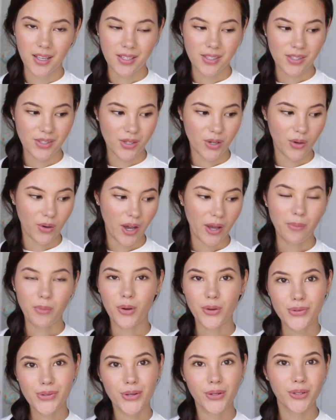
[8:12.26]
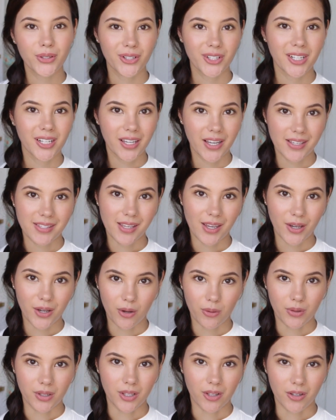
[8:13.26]
So I'm also learning as I
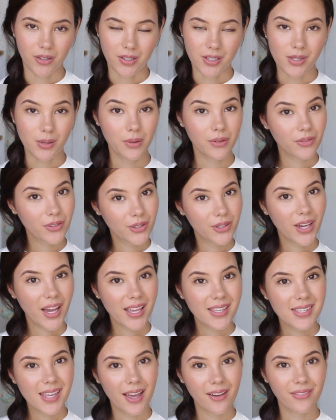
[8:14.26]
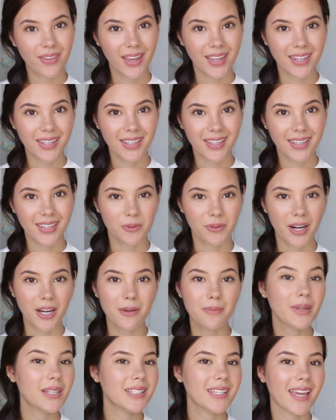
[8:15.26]
go along. So if you guys have any
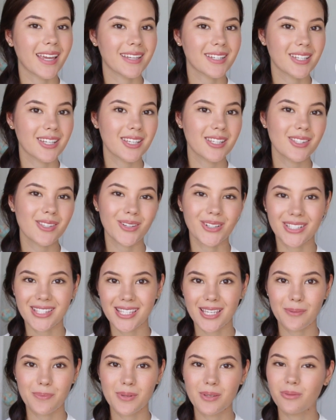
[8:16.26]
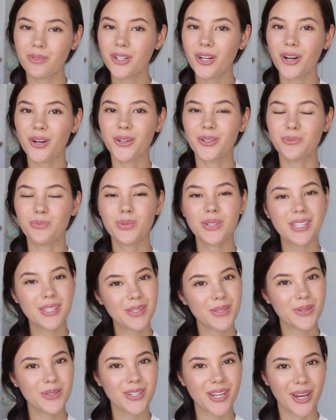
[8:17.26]
recommendations or tips of your own, please
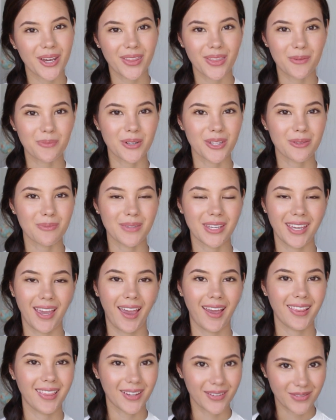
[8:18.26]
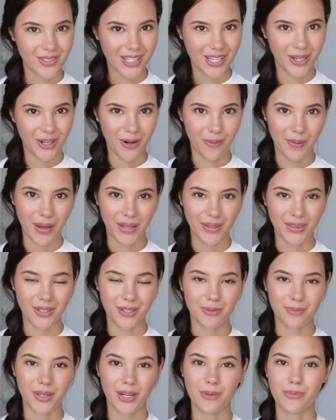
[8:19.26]
do share them with me. I'd love to hear about
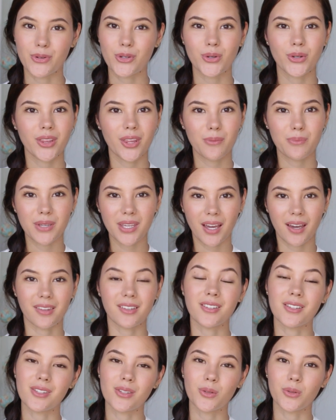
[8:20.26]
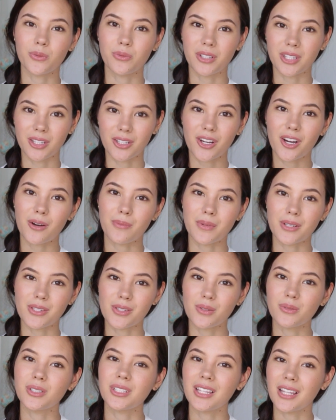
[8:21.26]
them, and I'm sure there'll be others who read the comments
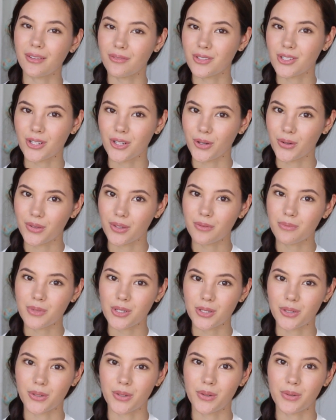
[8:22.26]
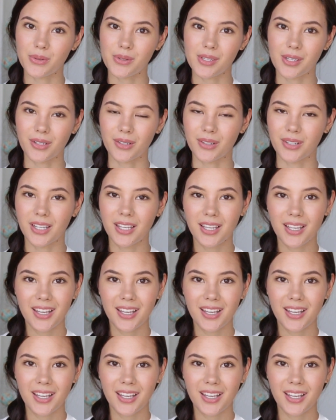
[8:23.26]
who would love to know them too. So